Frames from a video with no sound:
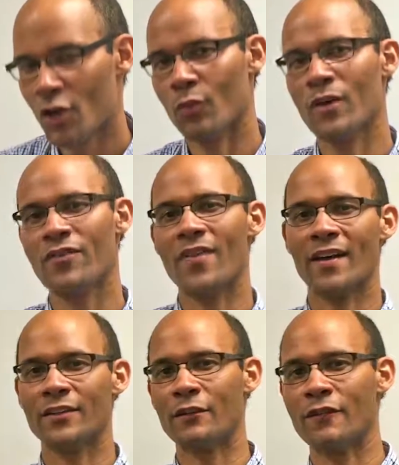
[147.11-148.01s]
with
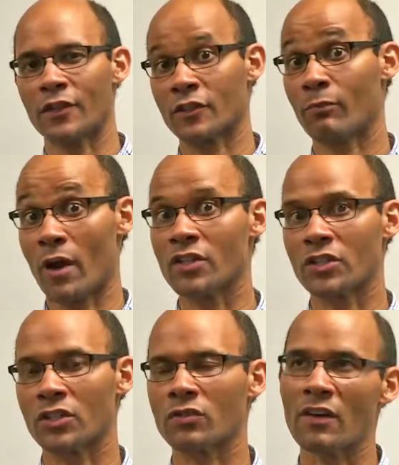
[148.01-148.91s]
that different
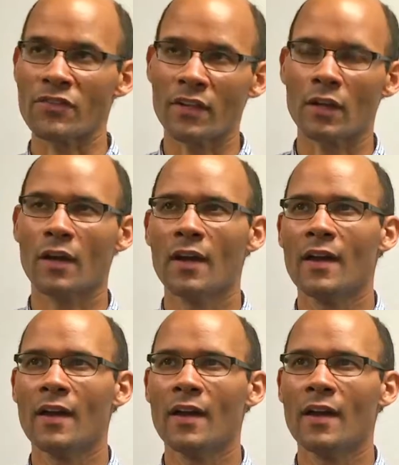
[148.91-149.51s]
expression. So I think